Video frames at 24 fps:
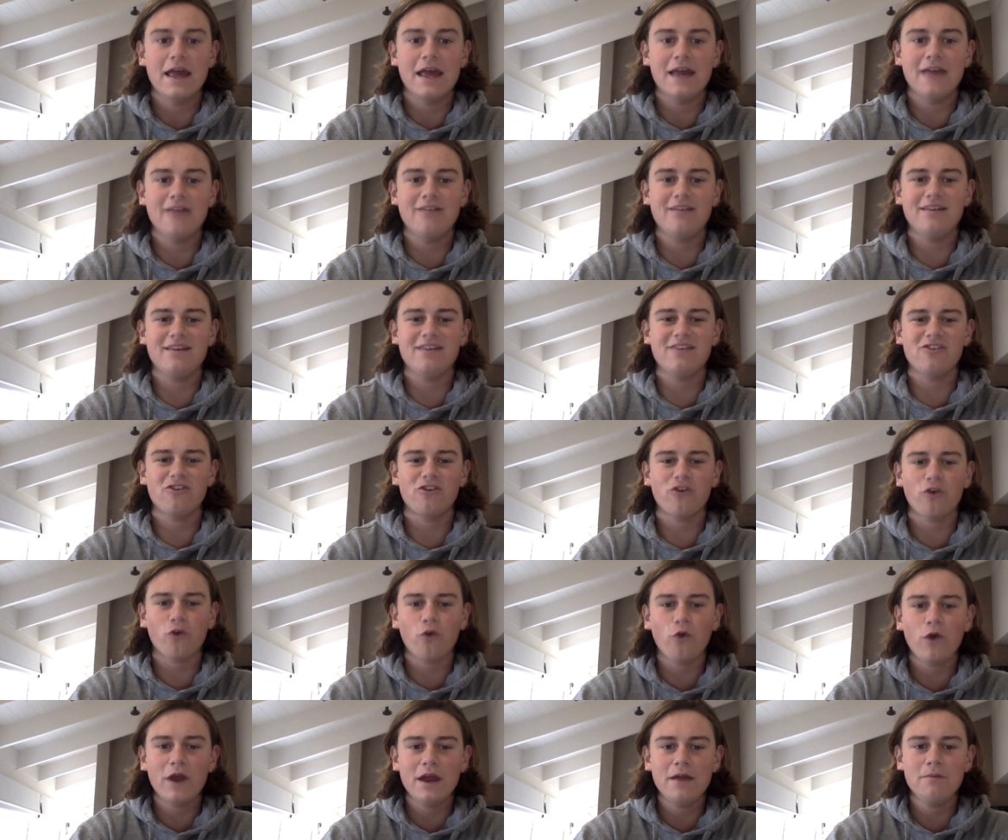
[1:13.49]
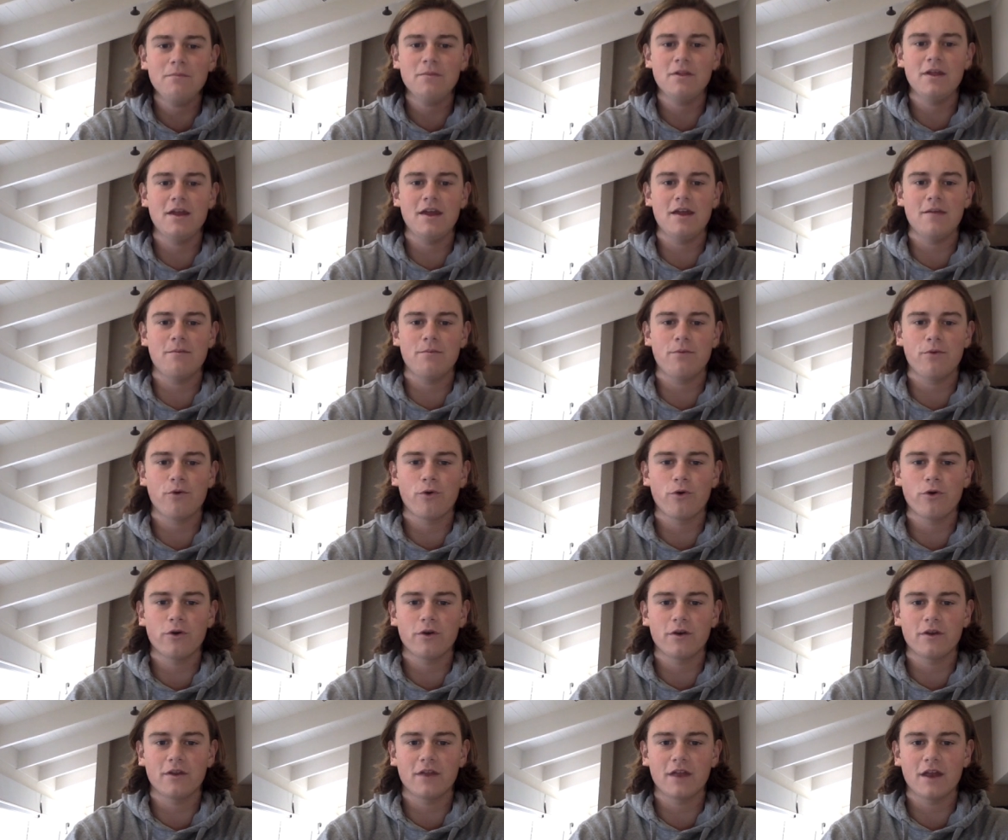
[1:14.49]
It is extremely
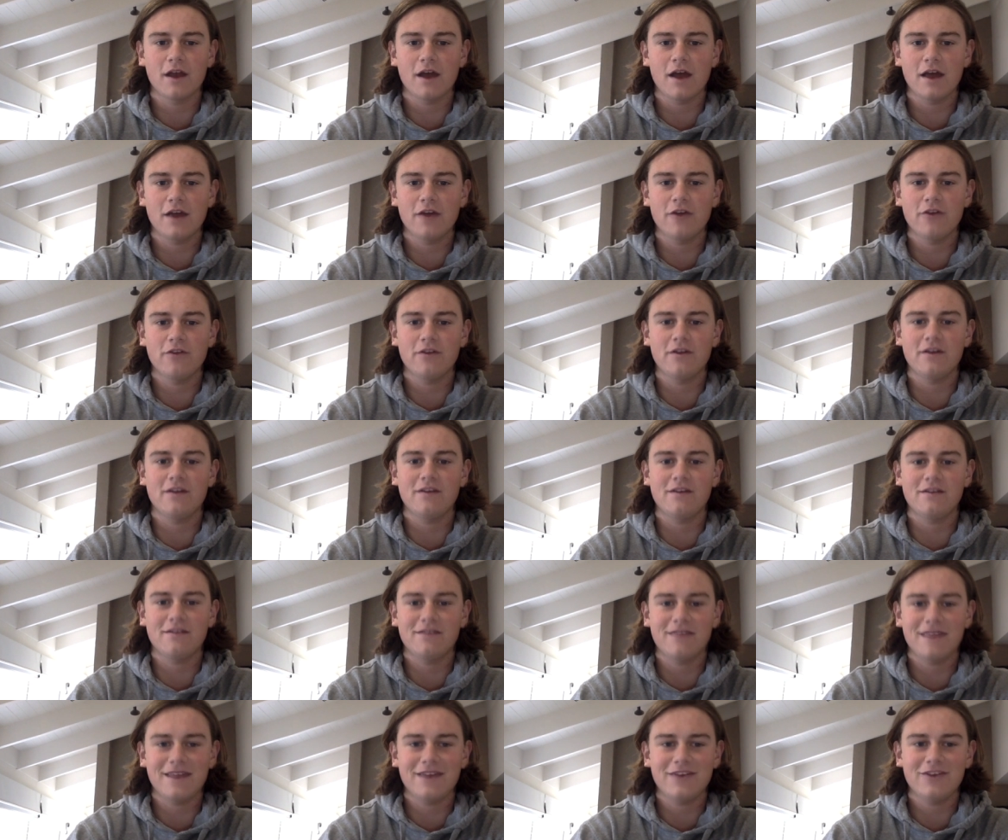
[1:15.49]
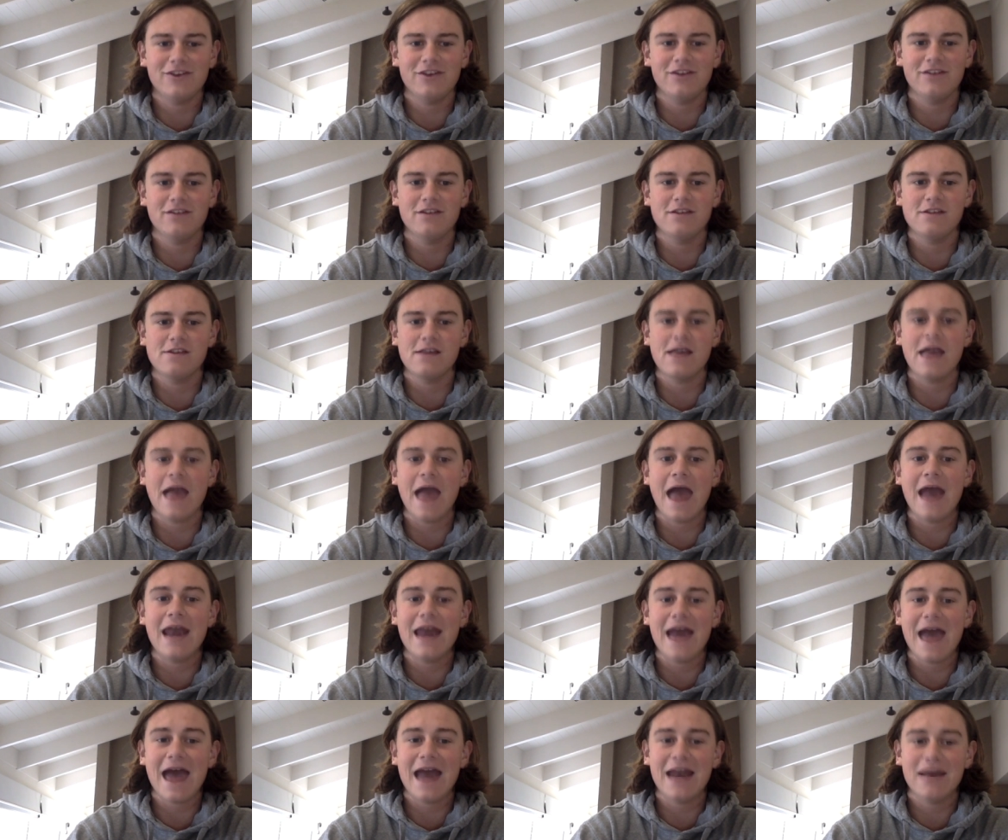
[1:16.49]
important that I use extensions
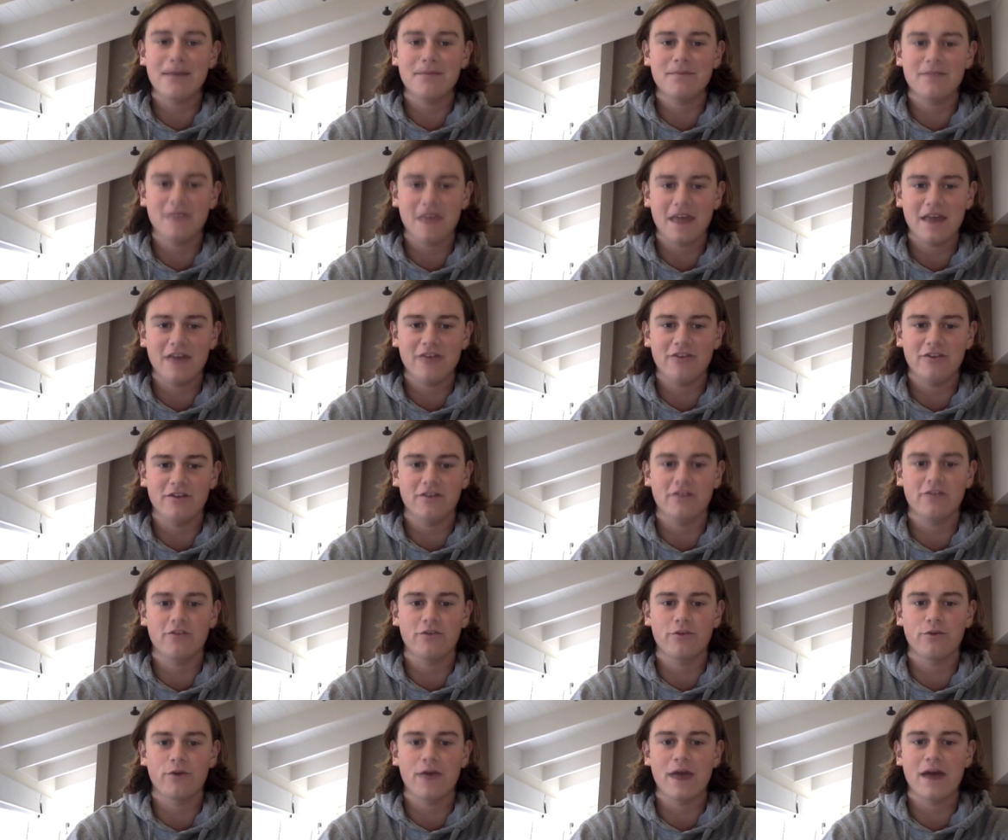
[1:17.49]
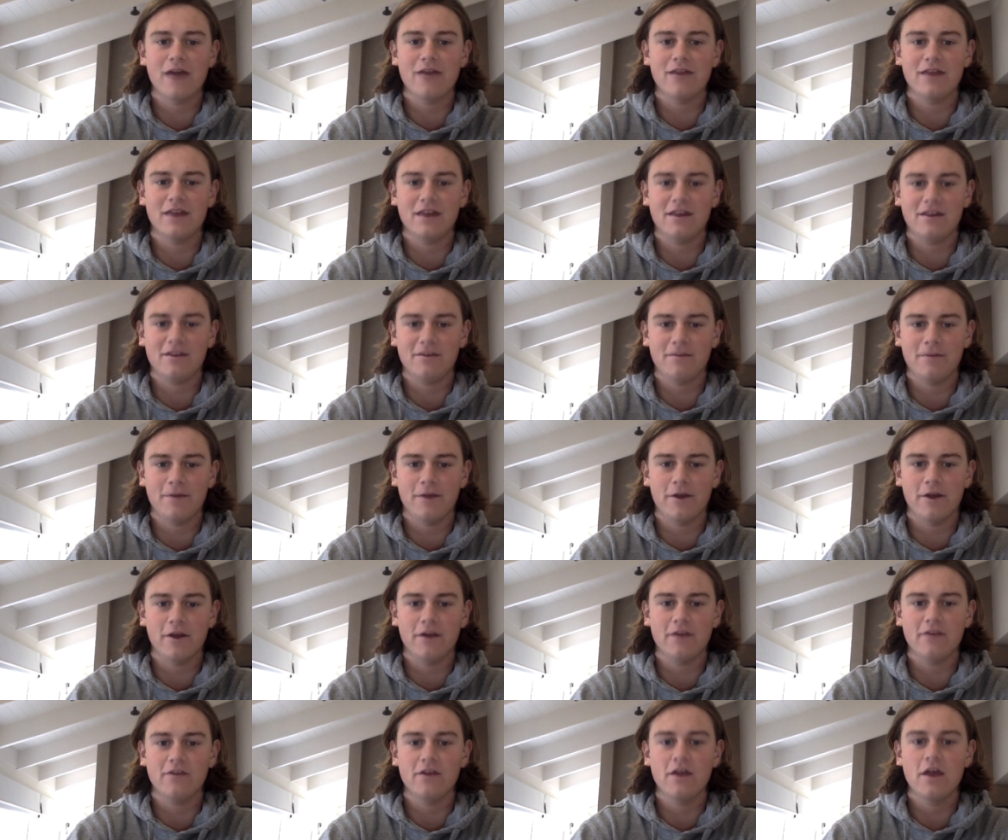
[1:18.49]
and adaptations throughout the
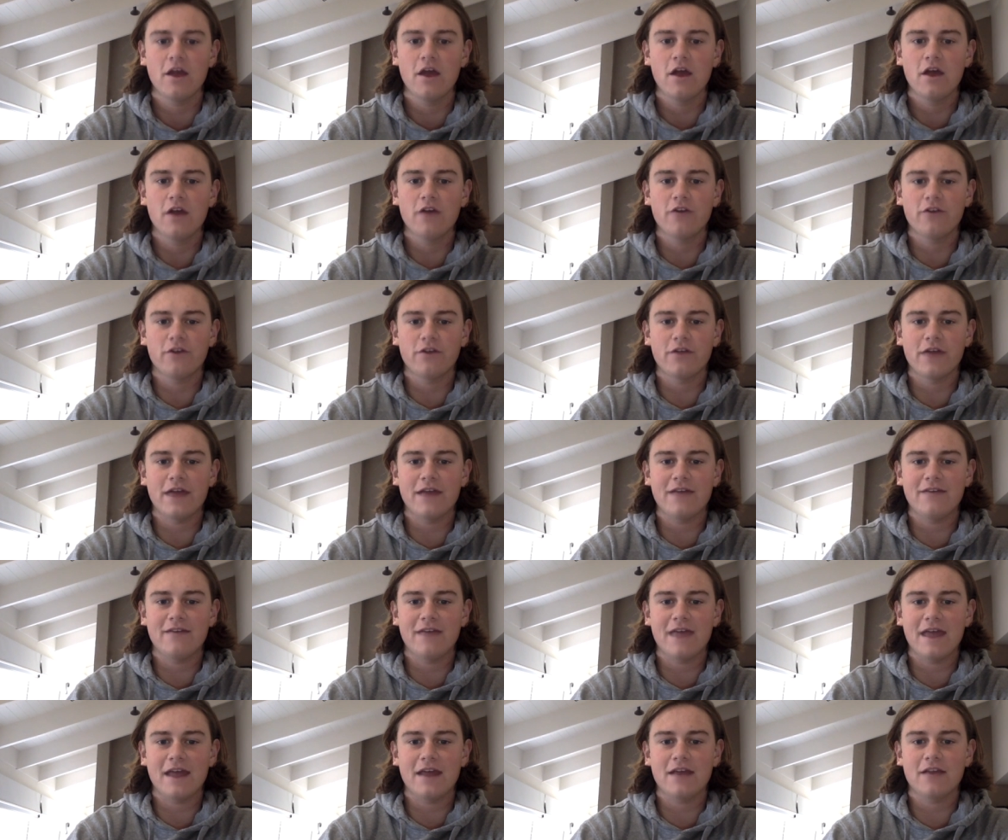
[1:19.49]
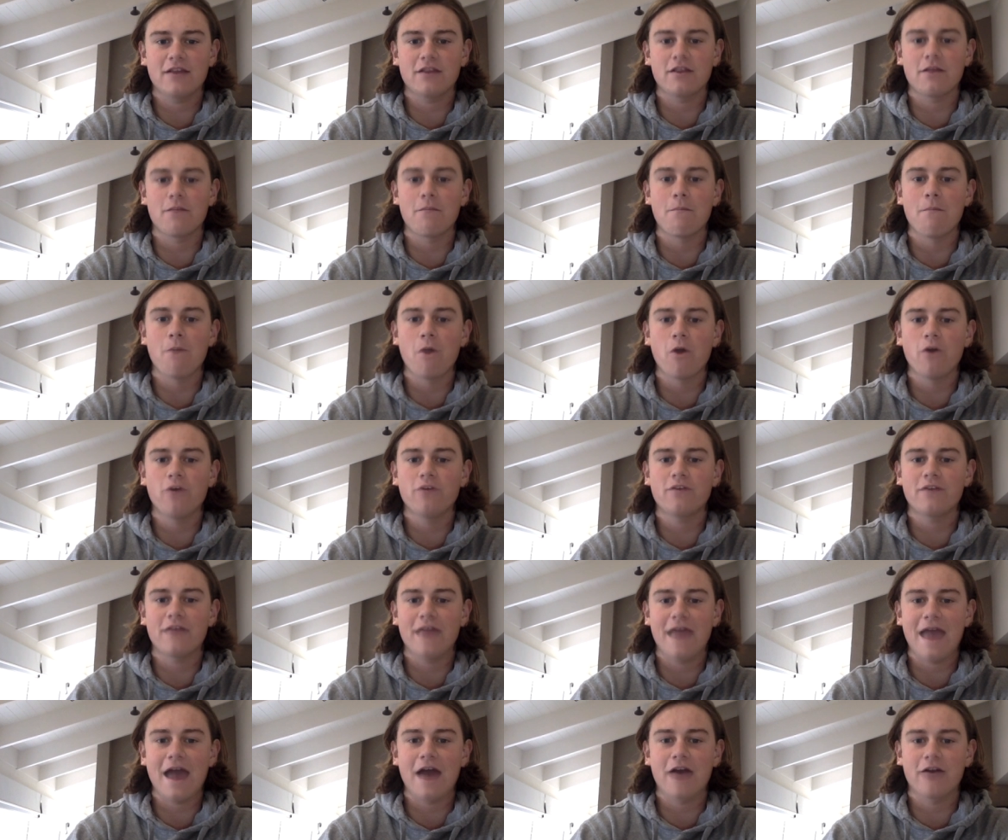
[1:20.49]
experience so they take the most
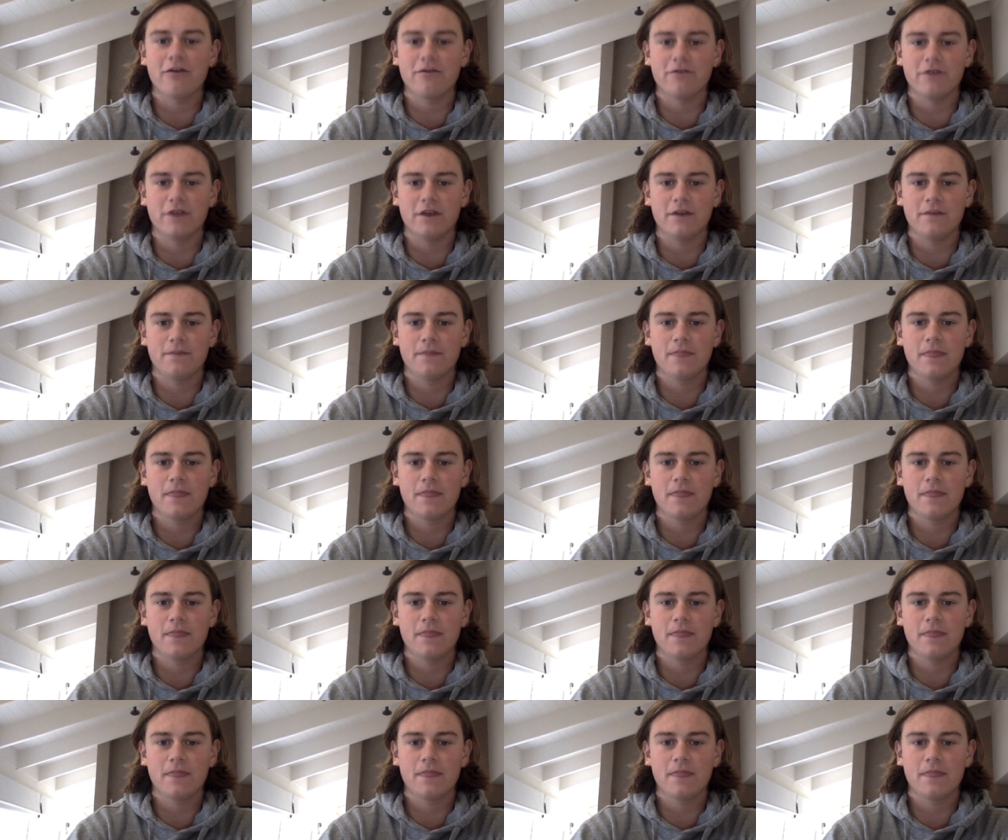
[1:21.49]
out of it.